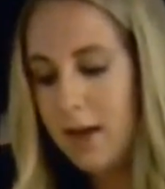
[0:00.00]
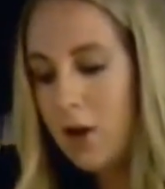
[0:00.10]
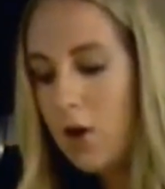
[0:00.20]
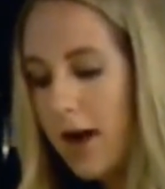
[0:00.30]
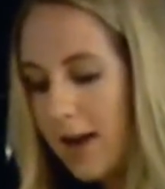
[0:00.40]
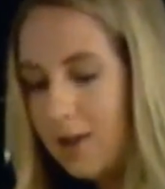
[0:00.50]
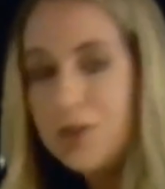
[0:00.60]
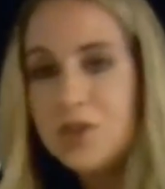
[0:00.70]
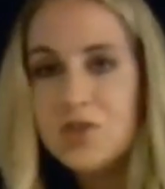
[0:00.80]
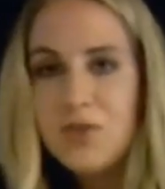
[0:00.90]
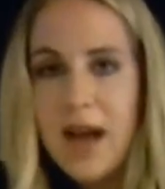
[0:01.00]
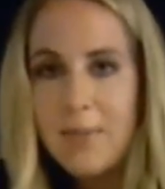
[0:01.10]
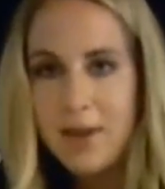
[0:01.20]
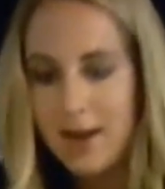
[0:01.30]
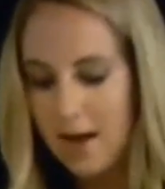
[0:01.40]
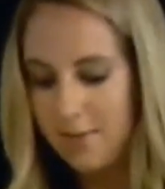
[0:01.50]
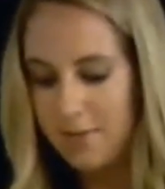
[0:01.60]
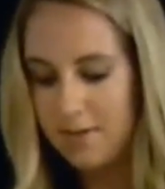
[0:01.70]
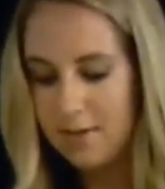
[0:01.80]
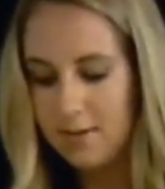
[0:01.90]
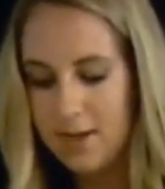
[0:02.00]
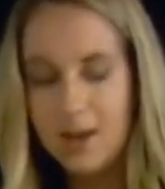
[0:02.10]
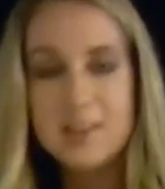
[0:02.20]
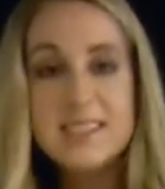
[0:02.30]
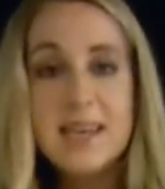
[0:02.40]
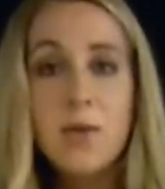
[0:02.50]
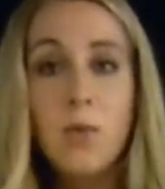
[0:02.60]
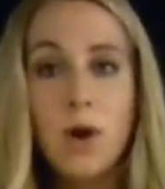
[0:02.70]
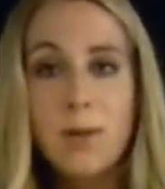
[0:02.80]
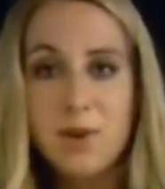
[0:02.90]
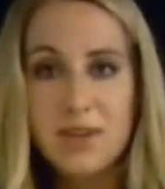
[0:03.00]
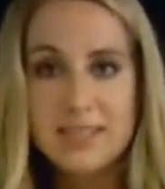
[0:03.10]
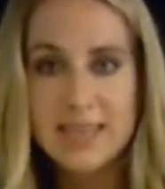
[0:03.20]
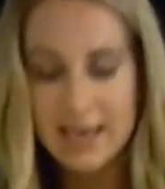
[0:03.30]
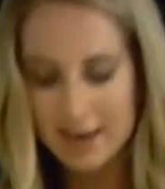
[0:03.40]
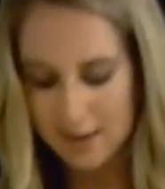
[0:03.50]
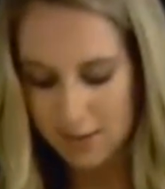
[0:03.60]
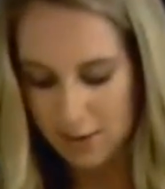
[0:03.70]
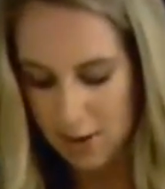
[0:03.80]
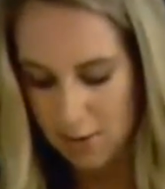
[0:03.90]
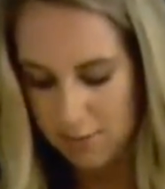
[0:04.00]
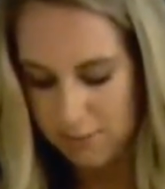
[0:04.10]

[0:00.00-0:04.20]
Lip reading: And go ahead and just wrap it up. It'll stay warm, and you can take it on the go.